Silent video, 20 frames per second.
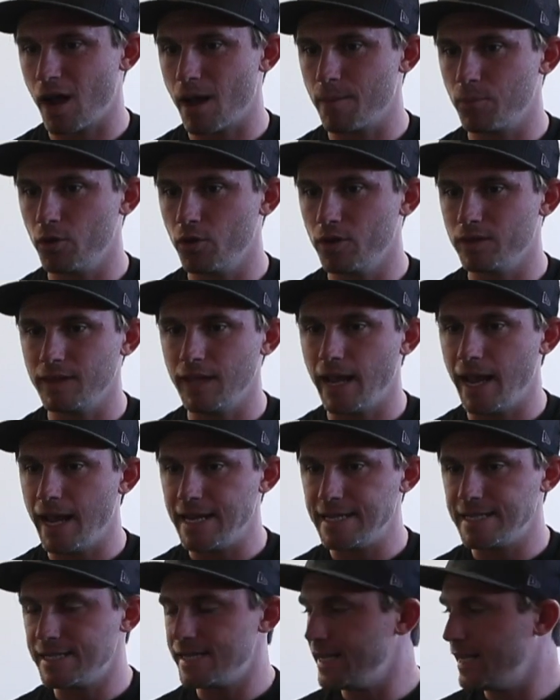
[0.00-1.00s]
I put the
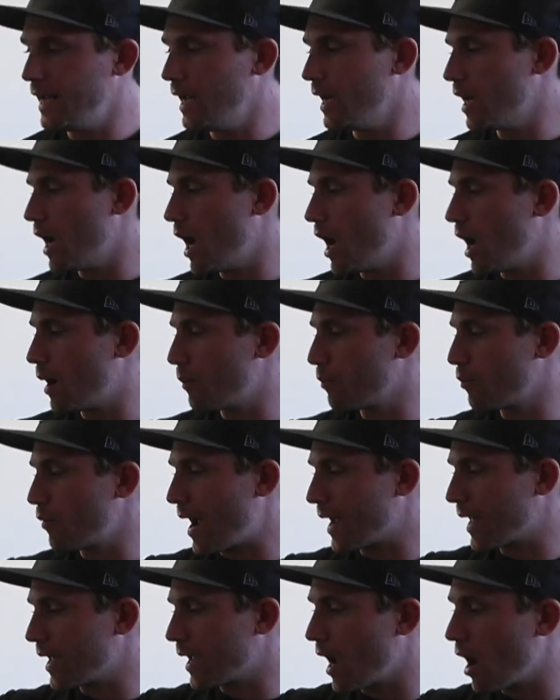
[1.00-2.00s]
18
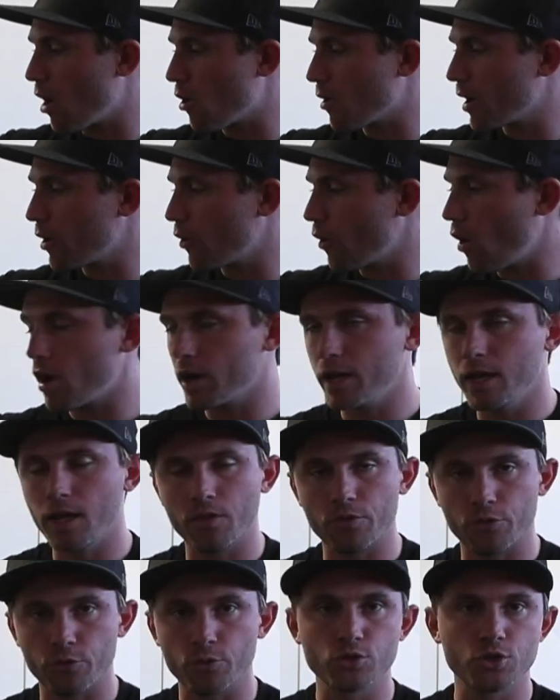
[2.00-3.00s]
bracket carrier on it
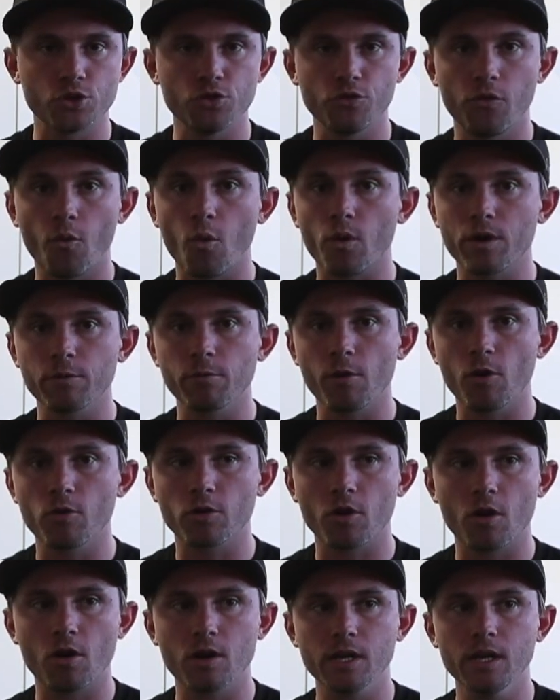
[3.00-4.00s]
and threw a 240
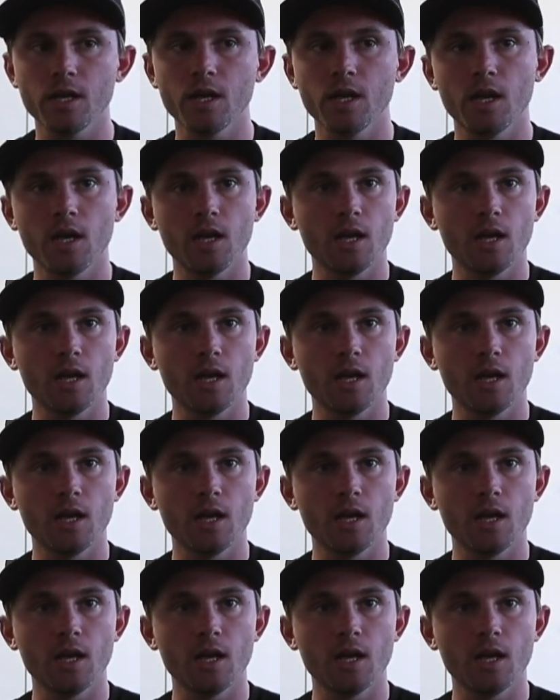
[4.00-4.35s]
rotor on it.